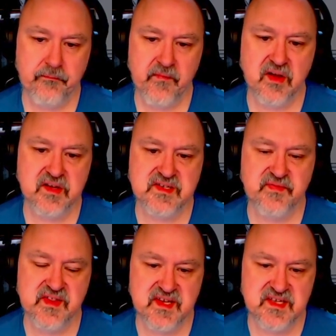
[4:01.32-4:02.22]
Because
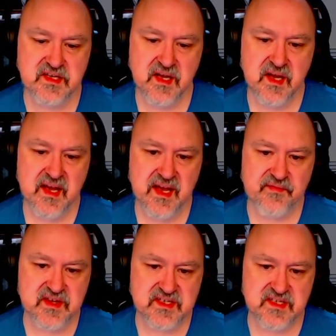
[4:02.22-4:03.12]
for this, if
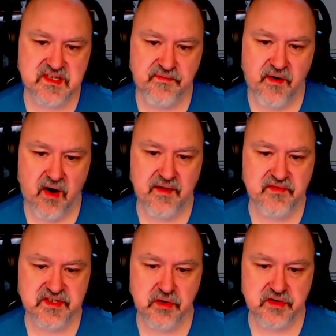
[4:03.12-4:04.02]
this is the five,
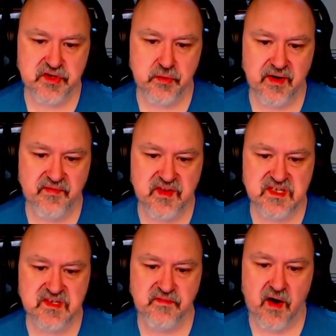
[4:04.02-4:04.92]
it's not two. And if
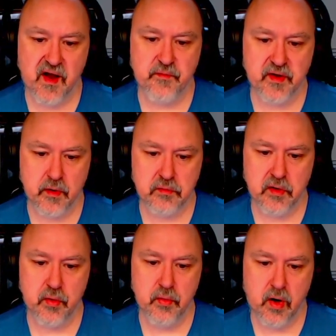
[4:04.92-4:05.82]
this is five, we go
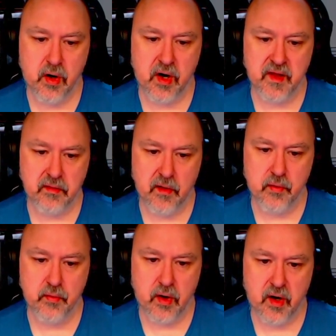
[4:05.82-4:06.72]
low, high,
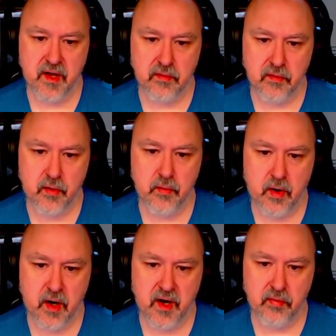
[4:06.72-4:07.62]
low, high, low,
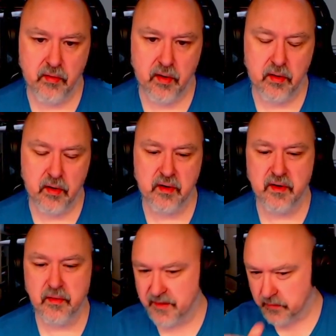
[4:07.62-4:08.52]
high, low. Oh,
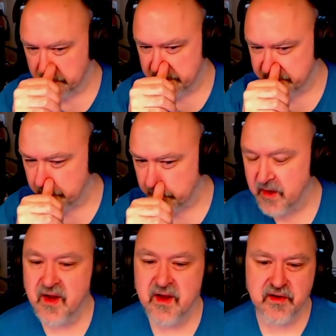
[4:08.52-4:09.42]
no, hang on. That's not,
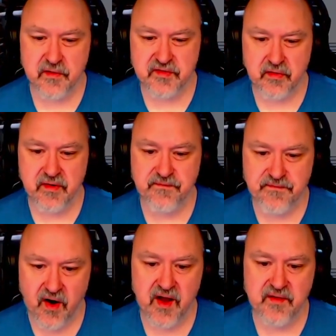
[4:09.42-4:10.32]
no, sorry.
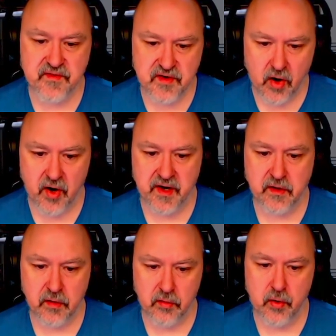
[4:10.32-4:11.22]
Five, nine,
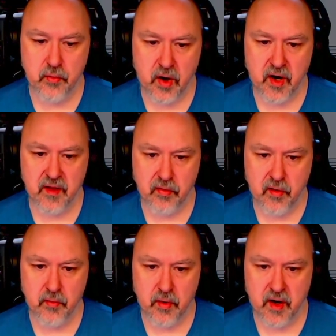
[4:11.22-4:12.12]
low, high,
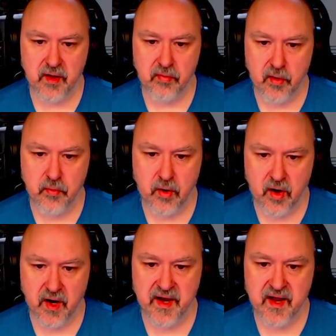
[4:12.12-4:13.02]
low, high, low,
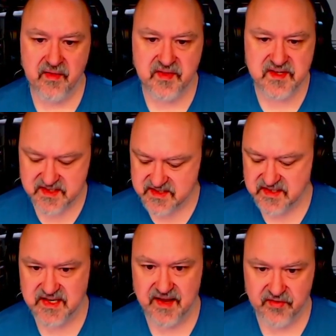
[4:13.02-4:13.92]
high. This is
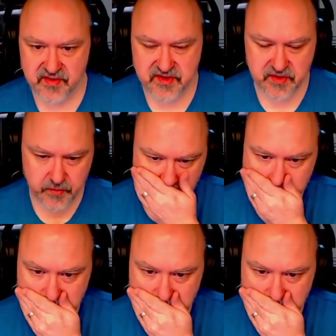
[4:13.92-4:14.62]
never the two.